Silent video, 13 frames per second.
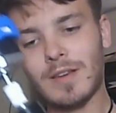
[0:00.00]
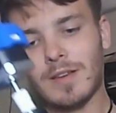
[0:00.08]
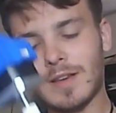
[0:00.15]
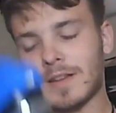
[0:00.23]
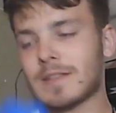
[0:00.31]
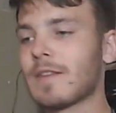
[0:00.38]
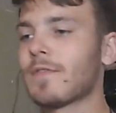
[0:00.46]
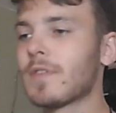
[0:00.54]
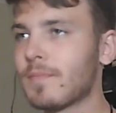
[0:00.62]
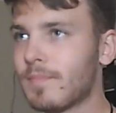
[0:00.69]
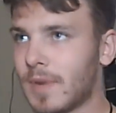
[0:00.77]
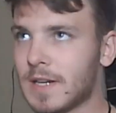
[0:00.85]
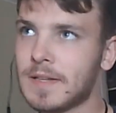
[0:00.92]
except for the
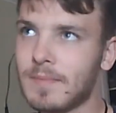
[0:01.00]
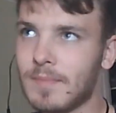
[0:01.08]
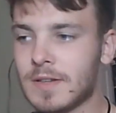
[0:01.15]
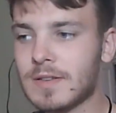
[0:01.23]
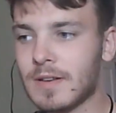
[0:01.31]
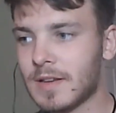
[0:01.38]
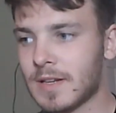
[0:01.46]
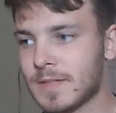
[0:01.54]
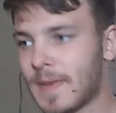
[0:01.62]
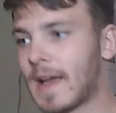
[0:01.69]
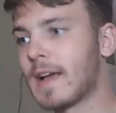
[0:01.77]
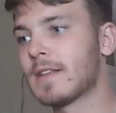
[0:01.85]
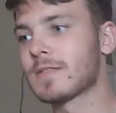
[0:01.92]
bicep muscle
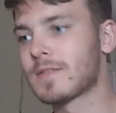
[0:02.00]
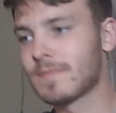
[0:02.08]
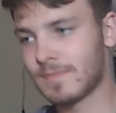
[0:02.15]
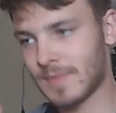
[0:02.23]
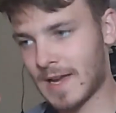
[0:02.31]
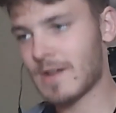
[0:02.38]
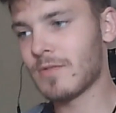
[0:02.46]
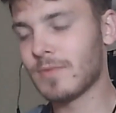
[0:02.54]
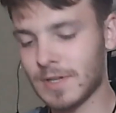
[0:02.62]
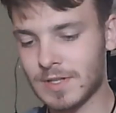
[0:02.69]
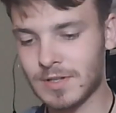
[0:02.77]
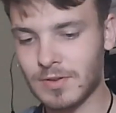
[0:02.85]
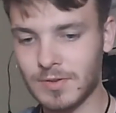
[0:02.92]
expands
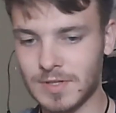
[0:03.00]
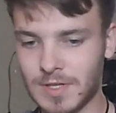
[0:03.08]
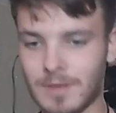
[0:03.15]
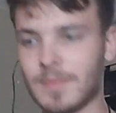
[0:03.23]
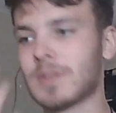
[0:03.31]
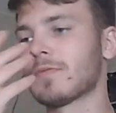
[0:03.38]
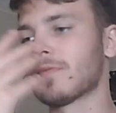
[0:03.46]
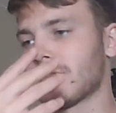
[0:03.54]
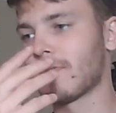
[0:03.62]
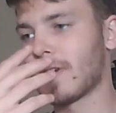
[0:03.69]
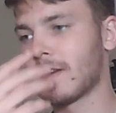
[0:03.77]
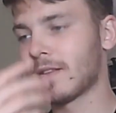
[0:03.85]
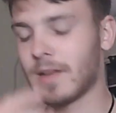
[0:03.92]
outwards, causing the muscle
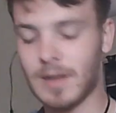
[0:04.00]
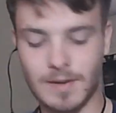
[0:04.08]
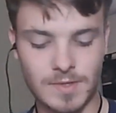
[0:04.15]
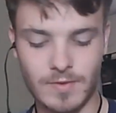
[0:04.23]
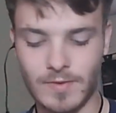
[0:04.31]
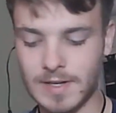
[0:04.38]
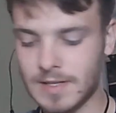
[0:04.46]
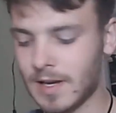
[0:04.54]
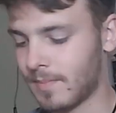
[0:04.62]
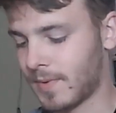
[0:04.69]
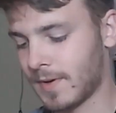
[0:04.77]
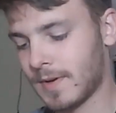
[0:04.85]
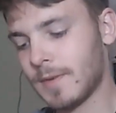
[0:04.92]
to the arm to raise
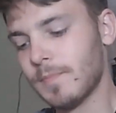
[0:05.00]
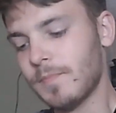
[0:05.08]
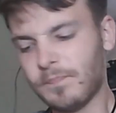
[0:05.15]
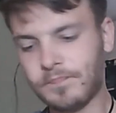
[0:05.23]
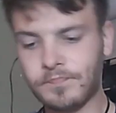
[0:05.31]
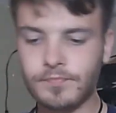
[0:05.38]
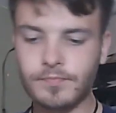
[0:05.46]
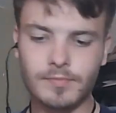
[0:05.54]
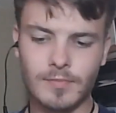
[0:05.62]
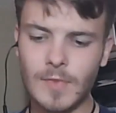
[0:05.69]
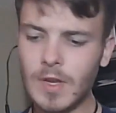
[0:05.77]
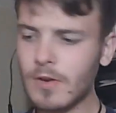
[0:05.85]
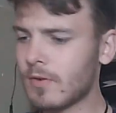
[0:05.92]
up,
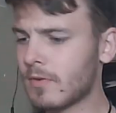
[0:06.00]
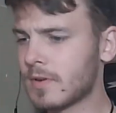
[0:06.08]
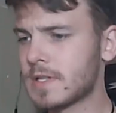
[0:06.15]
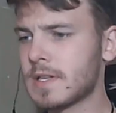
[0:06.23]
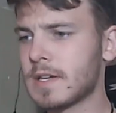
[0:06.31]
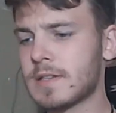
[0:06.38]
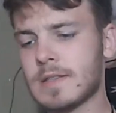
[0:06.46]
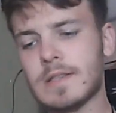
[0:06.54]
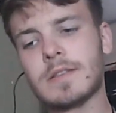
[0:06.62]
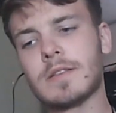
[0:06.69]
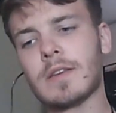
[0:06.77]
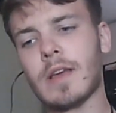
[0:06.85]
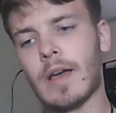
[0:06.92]
whereas
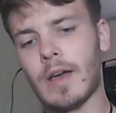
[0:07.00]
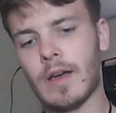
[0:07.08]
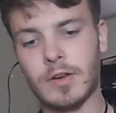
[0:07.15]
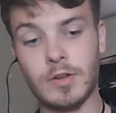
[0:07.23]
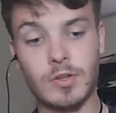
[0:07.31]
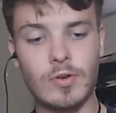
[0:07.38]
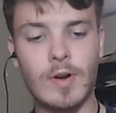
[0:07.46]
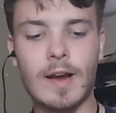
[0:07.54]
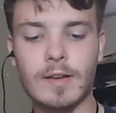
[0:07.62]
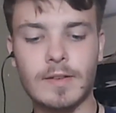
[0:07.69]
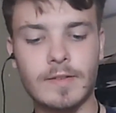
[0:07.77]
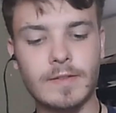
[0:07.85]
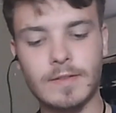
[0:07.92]
this
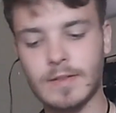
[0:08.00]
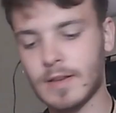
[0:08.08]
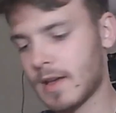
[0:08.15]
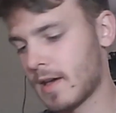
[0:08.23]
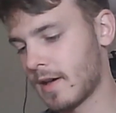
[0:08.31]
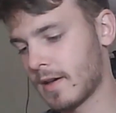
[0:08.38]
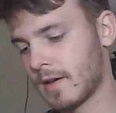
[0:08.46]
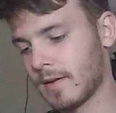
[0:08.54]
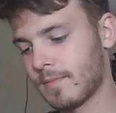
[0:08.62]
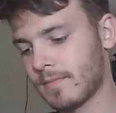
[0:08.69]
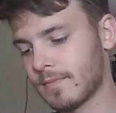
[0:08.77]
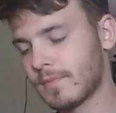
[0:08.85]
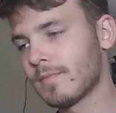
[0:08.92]
contracts,
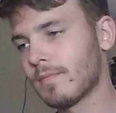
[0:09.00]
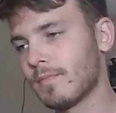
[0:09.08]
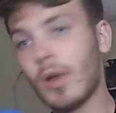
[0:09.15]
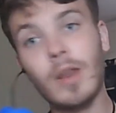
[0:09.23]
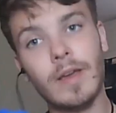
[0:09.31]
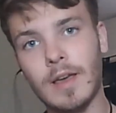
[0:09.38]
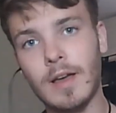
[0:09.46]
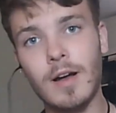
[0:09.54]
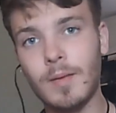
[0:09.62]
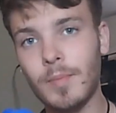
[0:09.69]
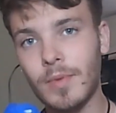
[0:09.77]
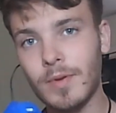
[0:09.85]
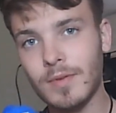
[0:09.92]
pulling it
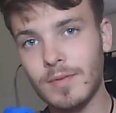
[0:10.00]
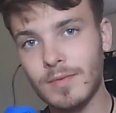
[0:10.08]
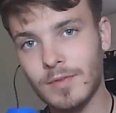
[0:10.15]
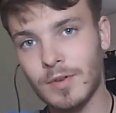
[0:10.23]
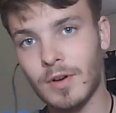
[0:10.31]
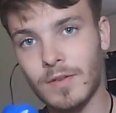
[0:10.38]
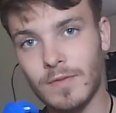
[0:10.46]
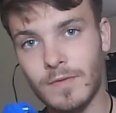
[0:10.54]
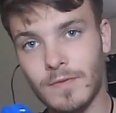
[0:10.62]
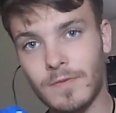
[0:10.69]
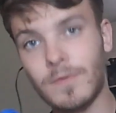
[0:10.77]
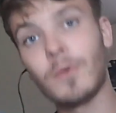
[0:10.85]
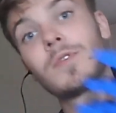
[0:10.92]
up, not
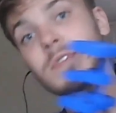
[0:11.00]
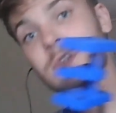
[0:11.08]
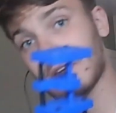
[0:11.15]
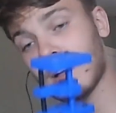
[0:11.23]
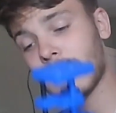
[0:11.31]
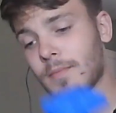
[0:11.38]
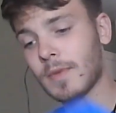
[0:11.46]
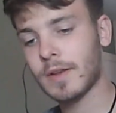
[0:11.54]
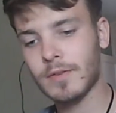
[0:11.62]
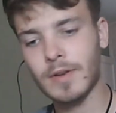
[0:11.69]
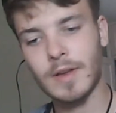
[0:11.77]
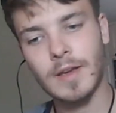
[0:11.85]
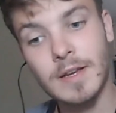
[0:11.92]
forcing it up,
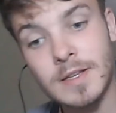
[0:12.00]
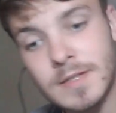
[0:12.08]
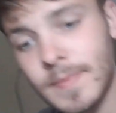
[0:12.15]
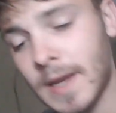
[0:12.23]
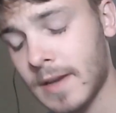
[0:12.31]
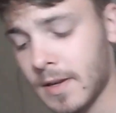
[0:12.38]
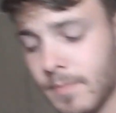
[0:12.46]
not like expanding